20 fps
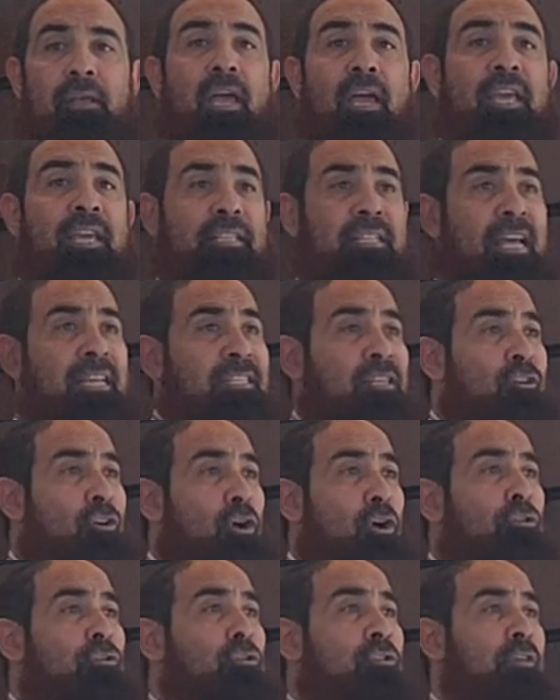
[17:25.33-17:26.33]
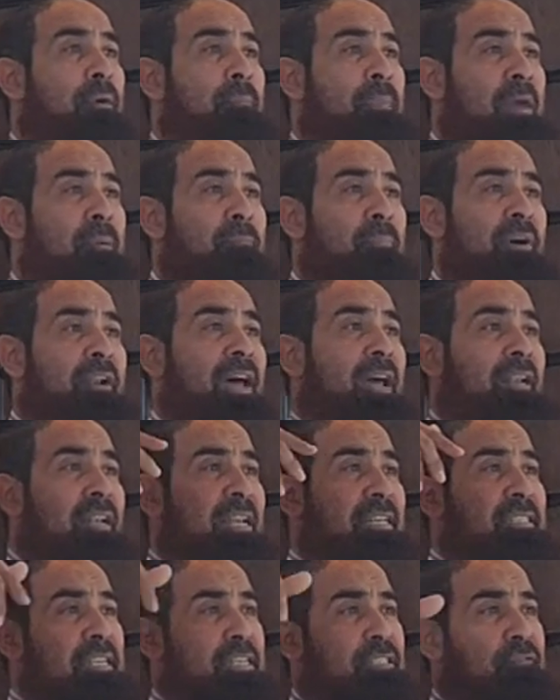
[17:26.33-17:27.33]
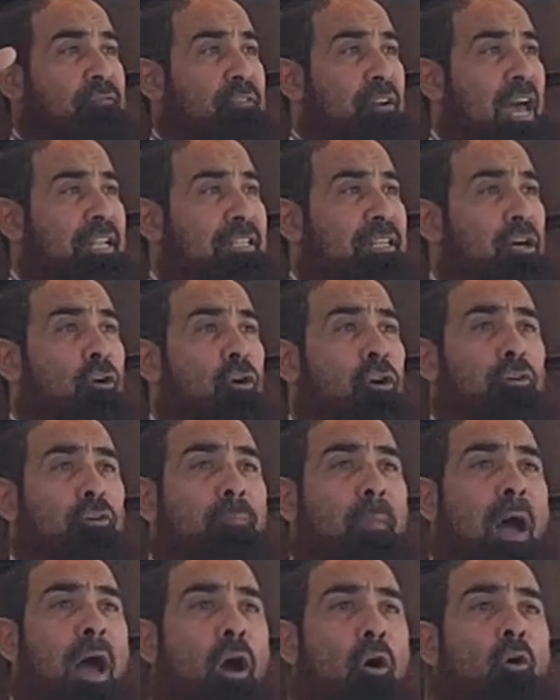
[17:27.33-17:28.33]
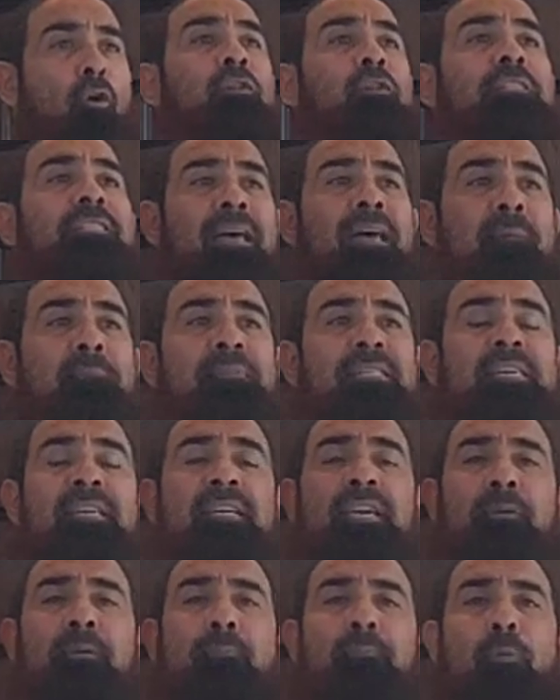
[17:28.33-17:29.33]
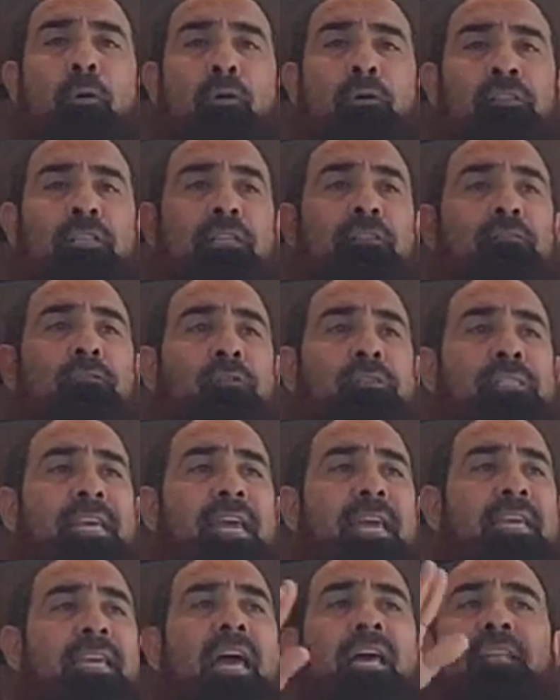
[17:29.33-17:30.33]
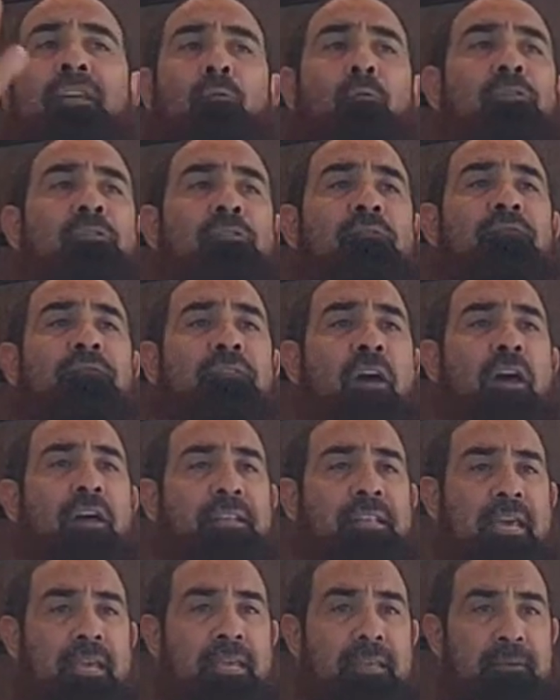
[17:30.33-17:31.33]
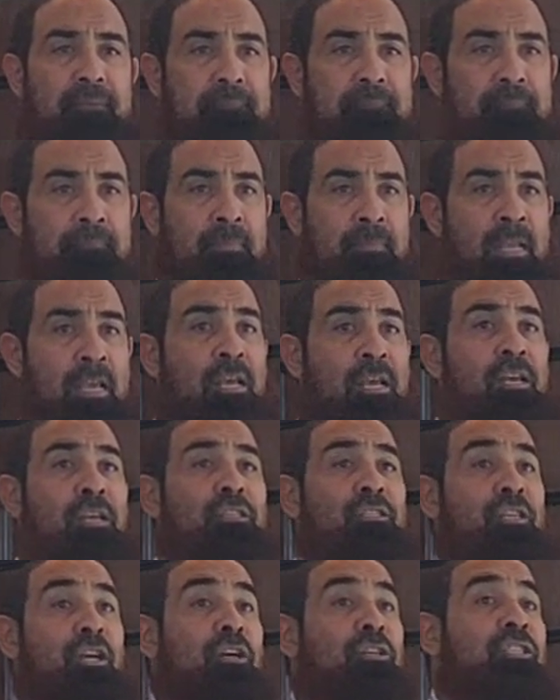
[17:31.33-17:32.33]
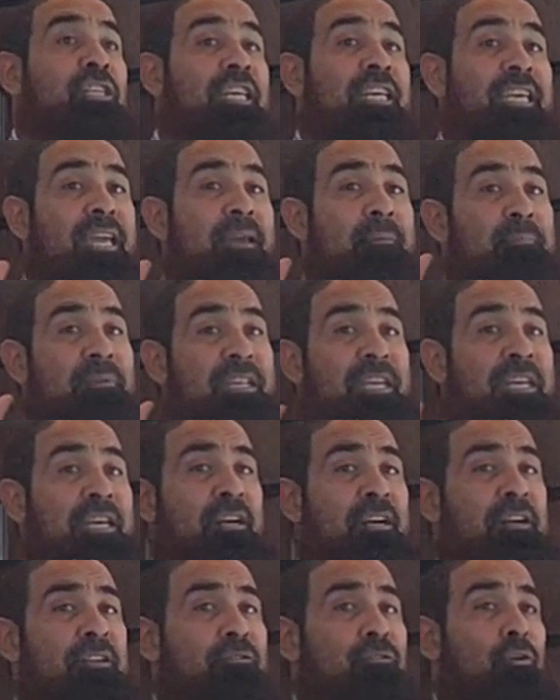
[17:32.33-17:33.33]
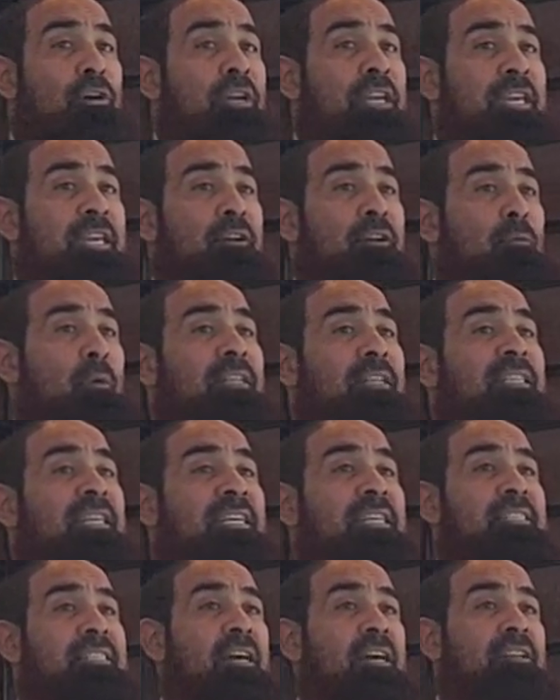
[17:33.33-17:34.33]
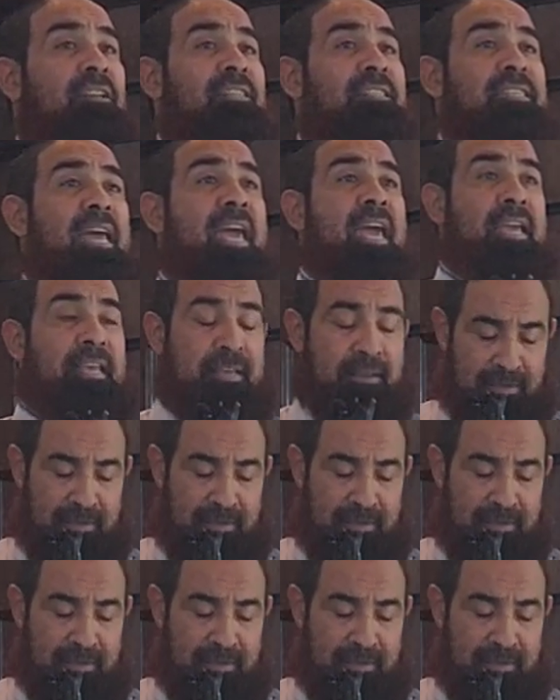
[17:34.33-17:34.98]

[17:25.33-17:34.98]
He doesn't go to the minbar unless it's Friday khutbah or something important to say, and it wasn't Friday. So she came near to hear what he's going to say.